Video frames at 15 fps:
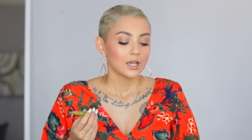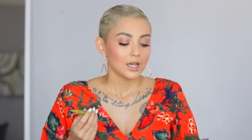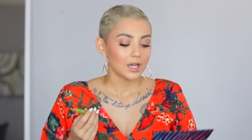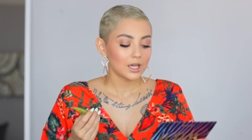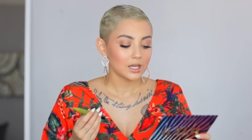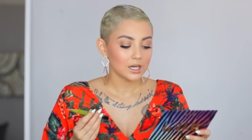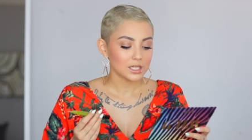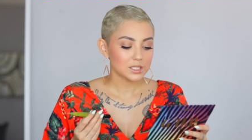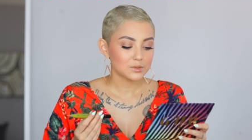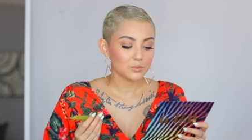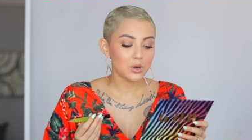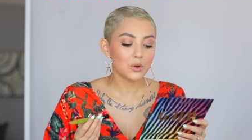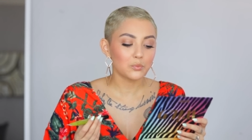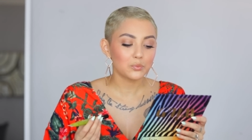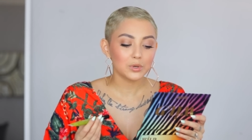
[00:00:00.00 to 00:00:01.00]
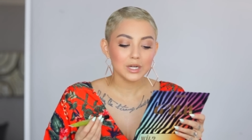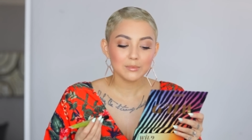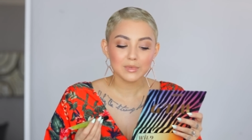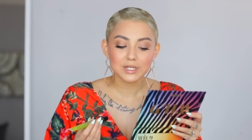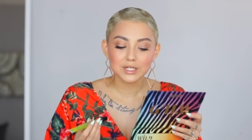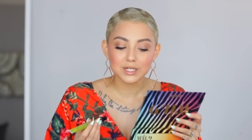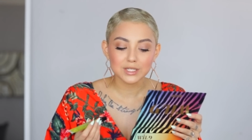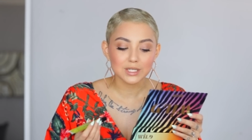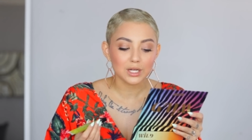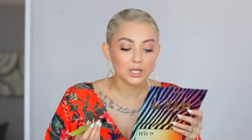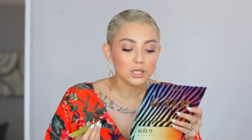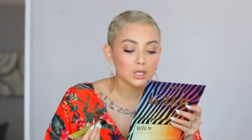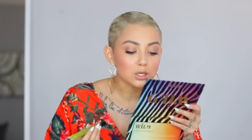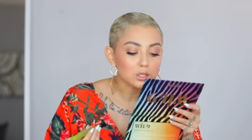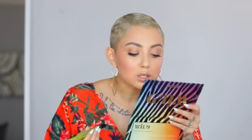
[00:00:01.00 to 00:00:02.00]
And it's pretty much just a
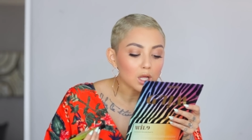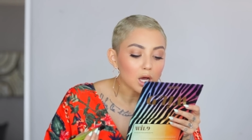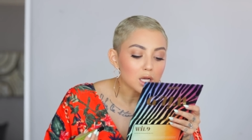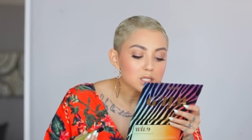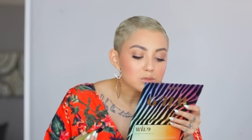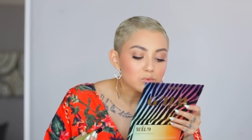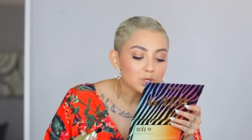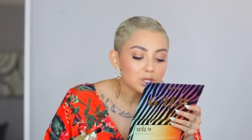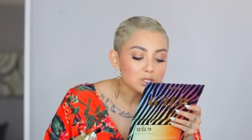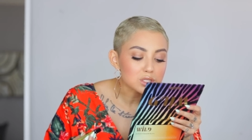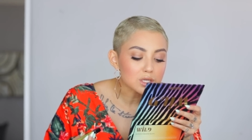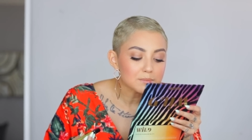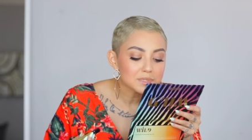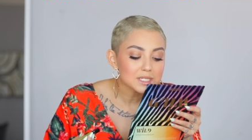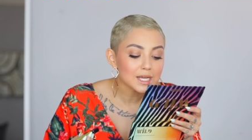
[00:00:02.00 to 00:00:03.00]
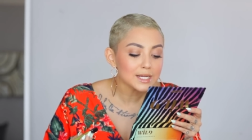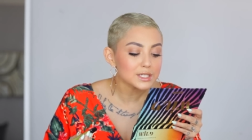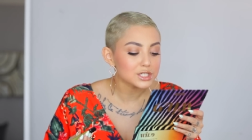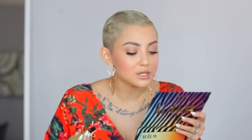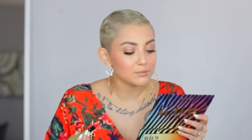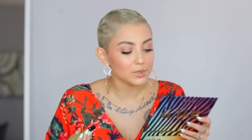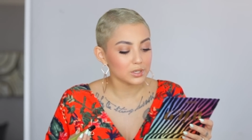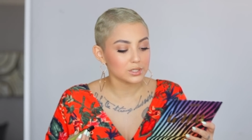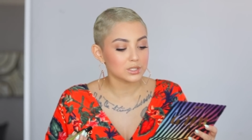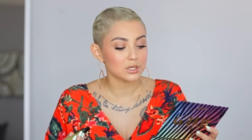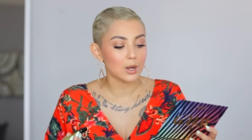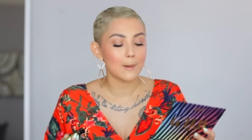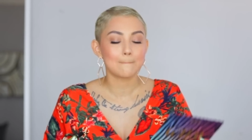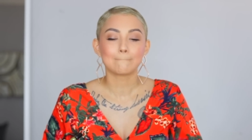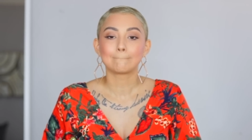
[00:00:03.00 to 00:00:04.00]
clear gloss with some slight shimmer,
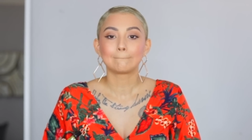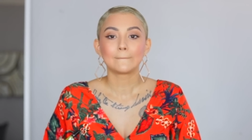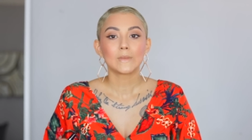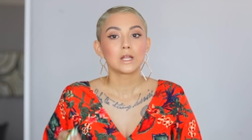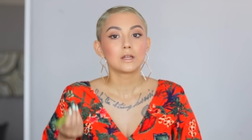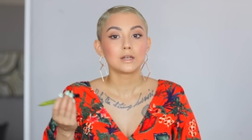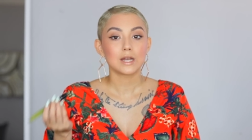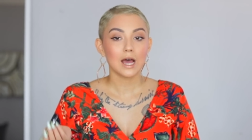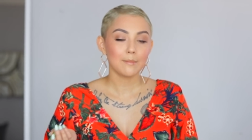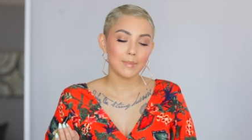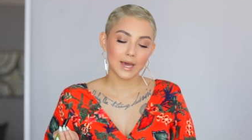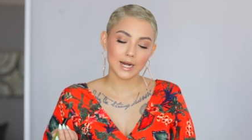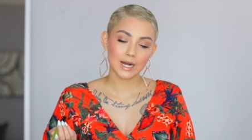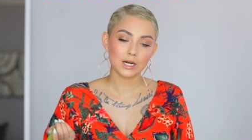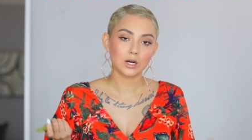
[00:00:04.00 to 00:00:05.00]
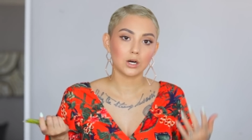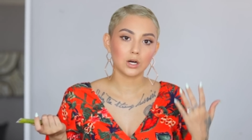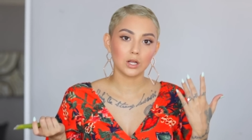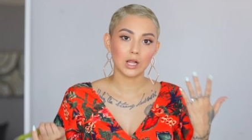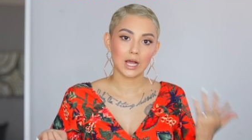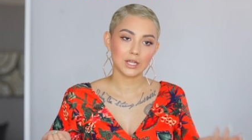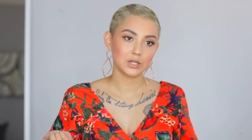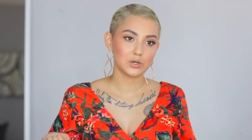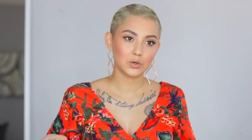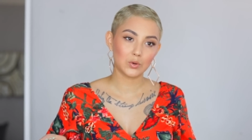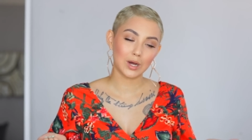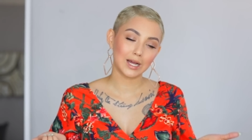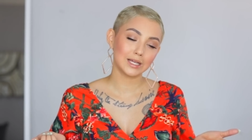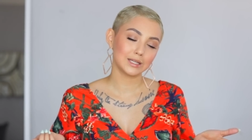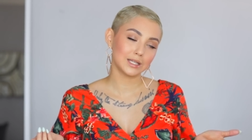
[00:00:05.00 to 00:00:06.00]
so not bad at all. You know,
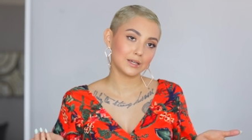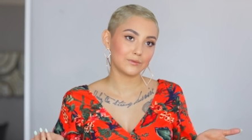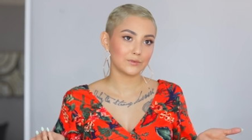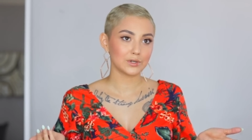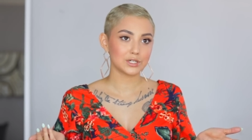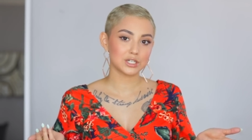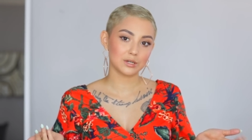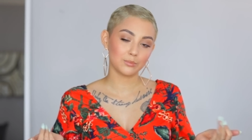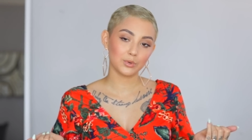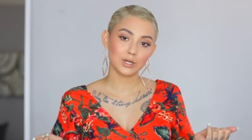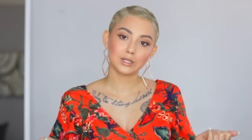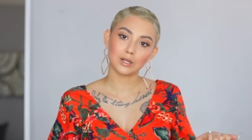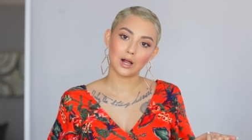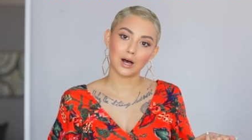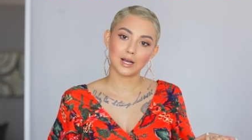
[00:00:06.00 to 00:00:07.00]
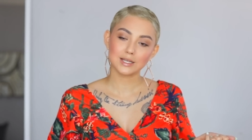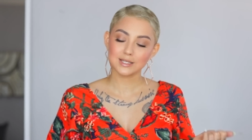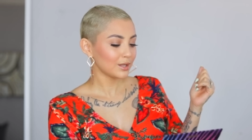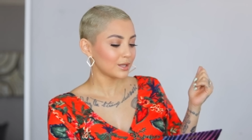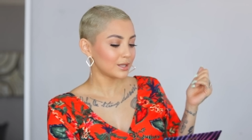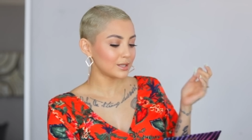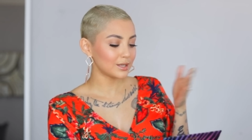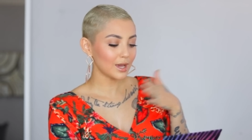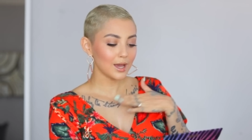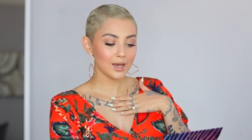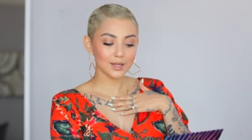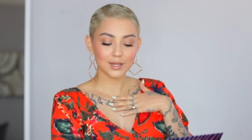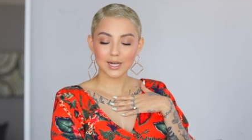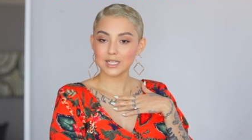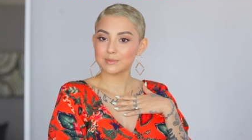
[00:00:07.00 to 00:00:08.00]
I live for a shimmery gloss.
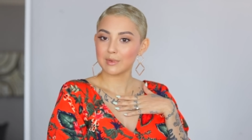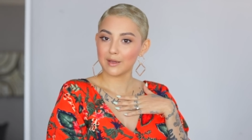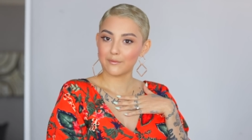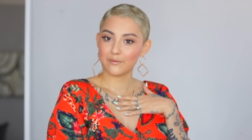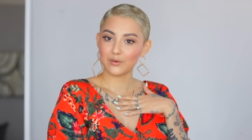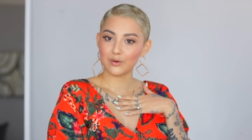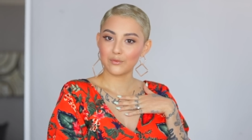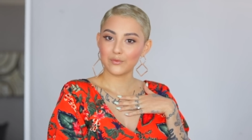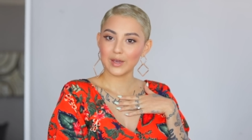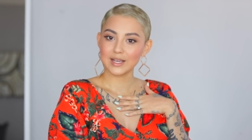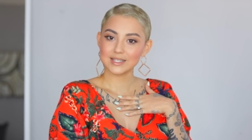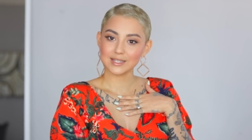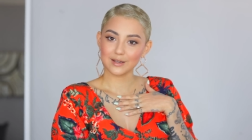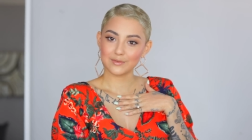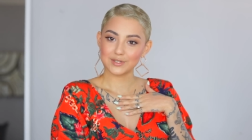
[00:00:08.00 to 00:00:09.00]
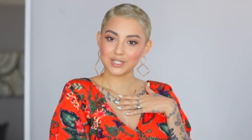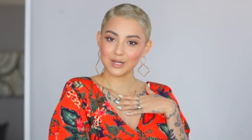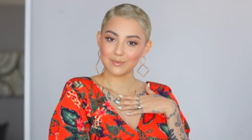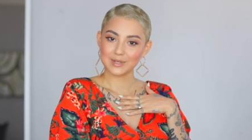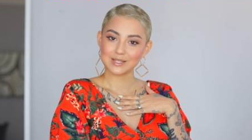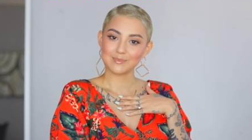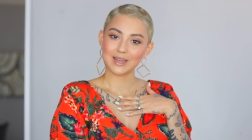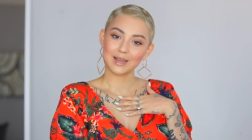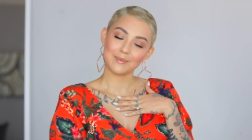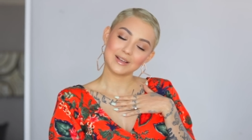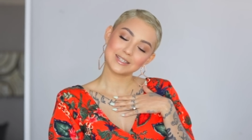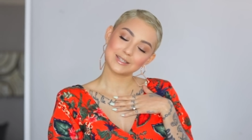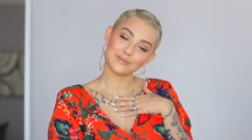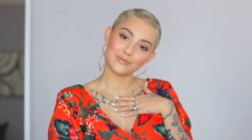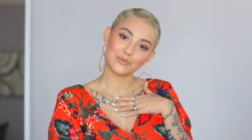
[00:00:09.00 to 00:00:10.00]
Yeah, that is my full face of cheapest makeup
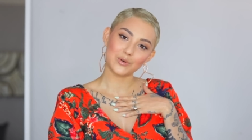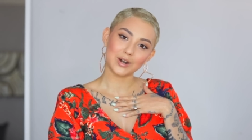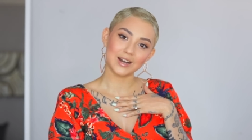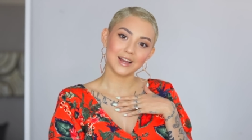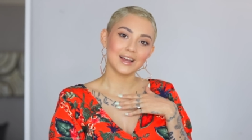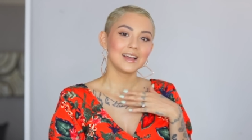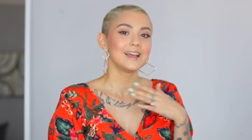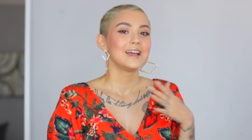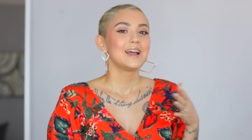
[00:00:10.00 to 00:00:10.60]
at Sephora.